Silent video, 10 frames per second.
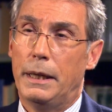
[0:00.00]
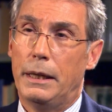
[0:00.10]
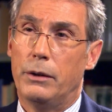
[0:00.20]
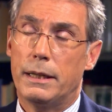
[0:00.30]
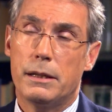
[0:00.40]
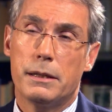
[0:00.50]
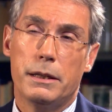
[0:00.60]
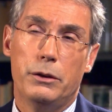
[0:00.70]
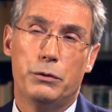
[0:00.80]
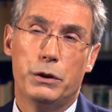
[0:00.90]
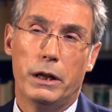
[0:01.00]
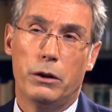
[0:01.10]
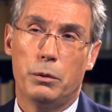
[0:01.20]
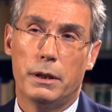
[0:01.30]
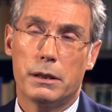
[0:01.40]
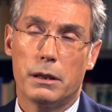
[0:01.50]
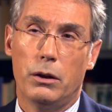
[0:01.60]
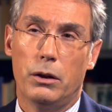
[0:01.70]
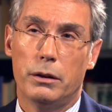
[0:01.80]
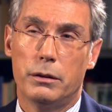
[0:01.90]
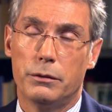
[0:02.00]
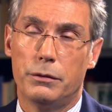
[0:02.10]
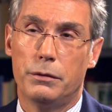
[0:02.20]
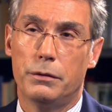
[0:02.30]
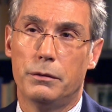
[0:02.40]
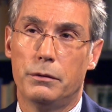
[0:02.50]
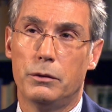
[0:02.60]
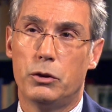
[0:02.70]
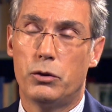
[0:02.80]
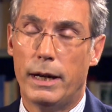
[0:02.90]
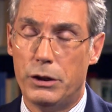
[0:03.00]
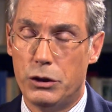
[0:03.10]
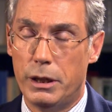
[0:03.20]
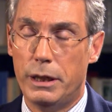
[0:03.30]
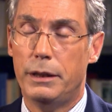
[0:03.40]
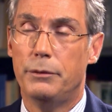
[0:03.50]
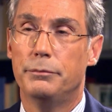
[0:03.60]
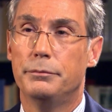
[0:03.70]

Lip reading: Your Excellency, you've shared with us a lot of tragedy.